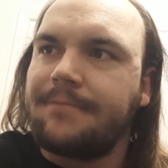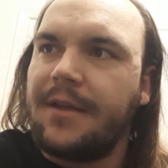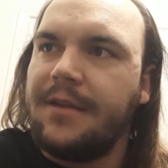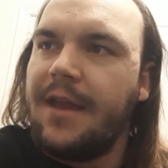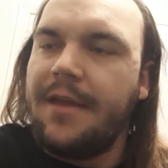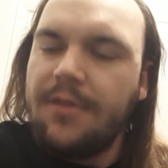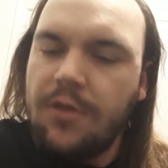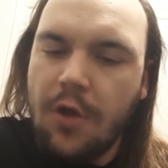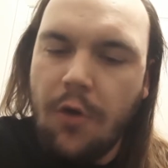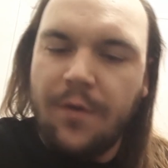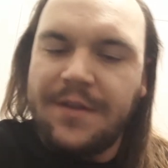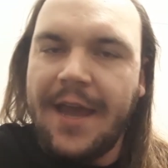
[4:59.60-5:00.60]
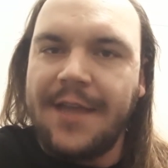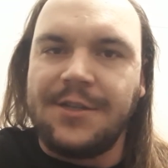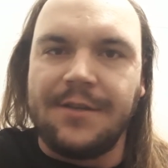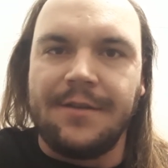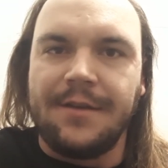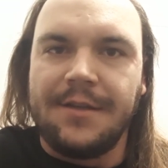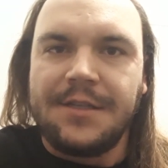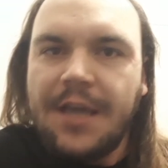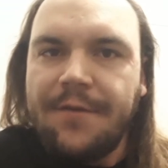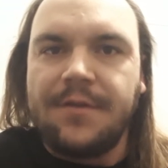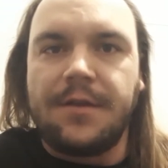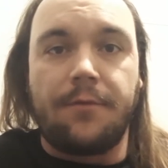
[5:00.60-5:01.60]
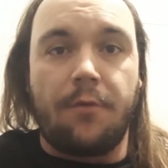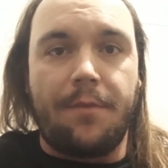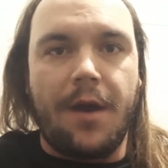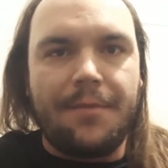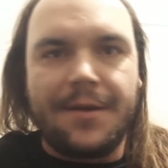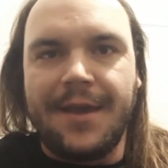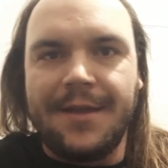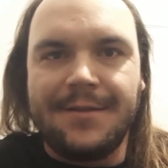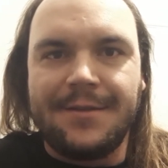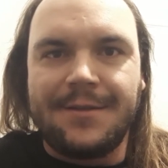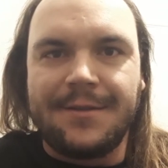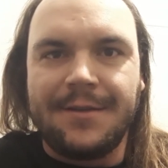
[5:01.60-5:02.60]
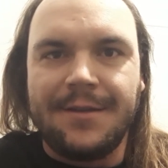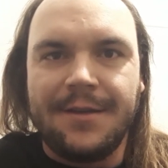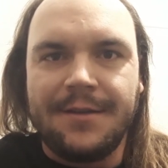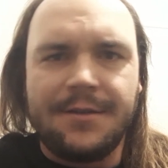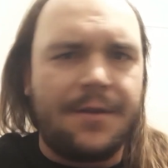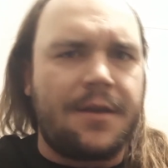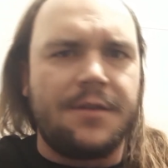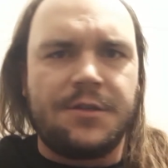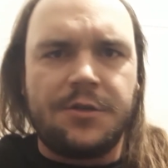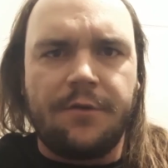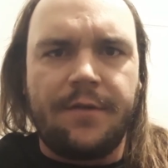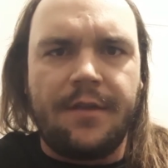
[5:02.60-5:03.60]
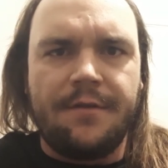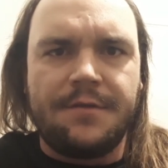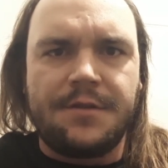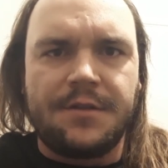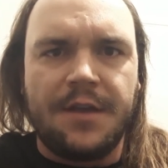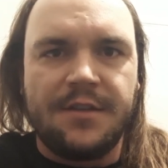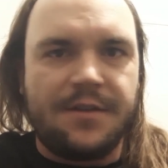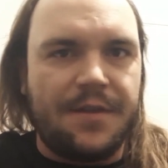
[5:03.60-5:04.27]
Yet no attention is given to the Republicans, to the conservatives, to